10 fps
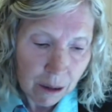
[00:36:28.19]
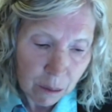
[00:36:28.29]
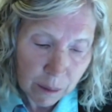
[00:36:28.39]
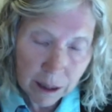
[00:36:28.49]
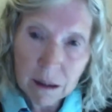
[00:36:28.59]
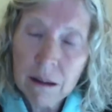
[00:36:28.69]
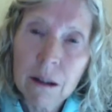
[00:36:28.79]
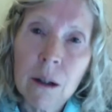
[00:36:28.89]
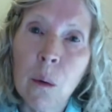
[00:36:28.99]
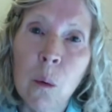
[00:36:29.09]
Well,
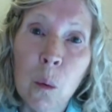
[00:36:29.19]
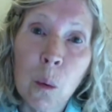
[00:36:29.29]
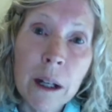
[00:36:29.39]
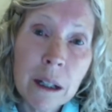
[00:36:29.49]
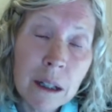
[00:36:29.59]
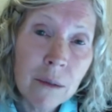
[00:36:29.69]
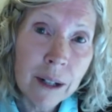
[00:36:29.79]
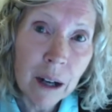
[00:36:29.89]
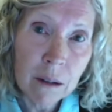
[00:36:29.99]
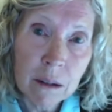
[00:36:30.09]
what
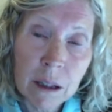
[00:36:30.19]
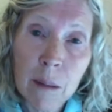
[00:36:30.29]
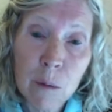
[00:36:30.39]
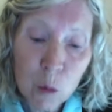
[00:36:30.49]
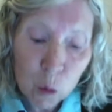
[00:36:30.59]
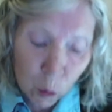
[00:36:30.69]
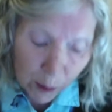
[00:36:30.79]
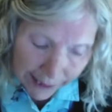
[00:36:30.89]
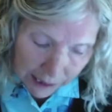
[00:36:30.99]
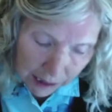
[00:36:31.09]
vowel comes
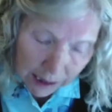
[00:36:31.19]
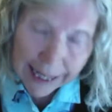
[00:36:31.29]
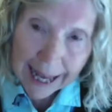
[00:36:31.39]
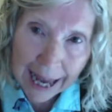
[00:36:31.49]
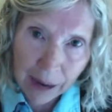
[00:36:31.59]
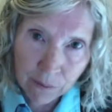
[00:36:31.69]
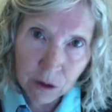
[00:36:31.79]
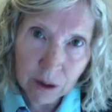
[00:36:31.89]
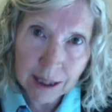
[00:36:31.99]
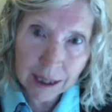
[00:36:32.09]
right after
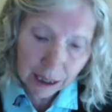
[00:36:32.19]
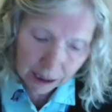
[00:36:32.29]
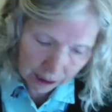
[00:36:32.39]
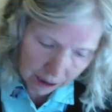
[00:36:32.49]
the C?